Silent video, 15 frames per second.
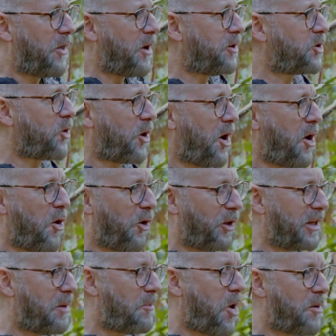of those kind of
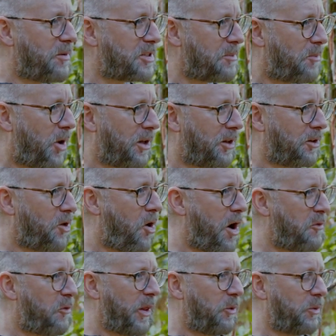earlier moments in my
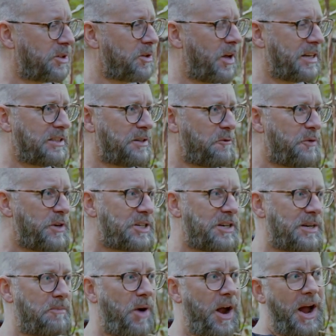life where there was like a
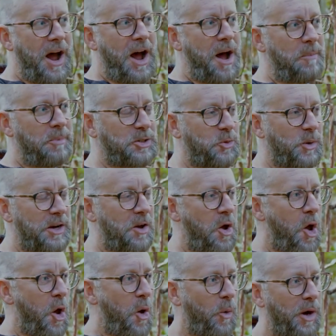division in my heart between
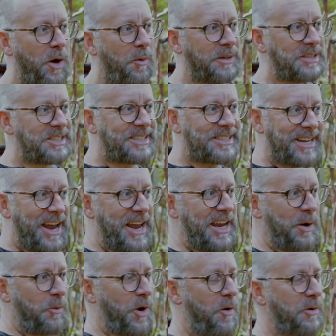what I was
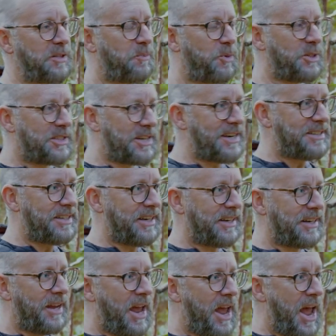saying, what I was
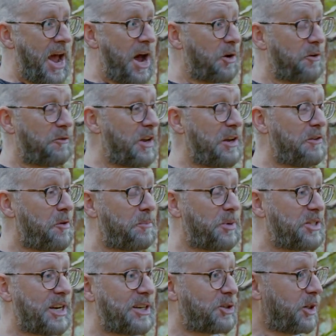presenting out of even
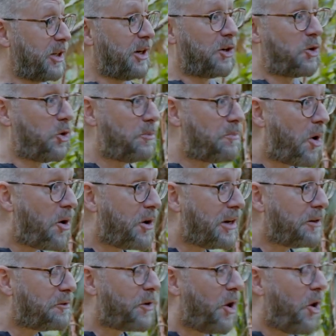potentially a good
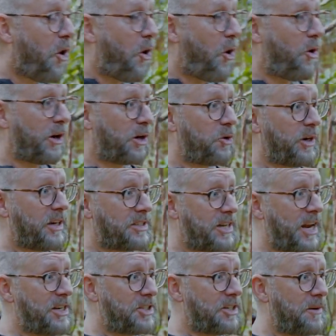motive or a good
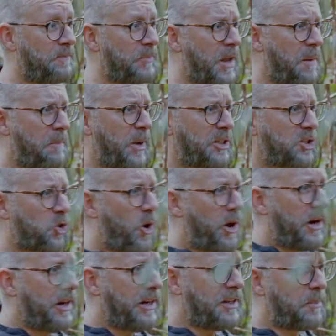intention, but
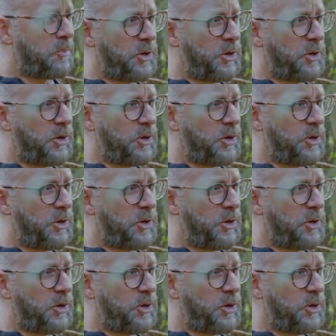trying to either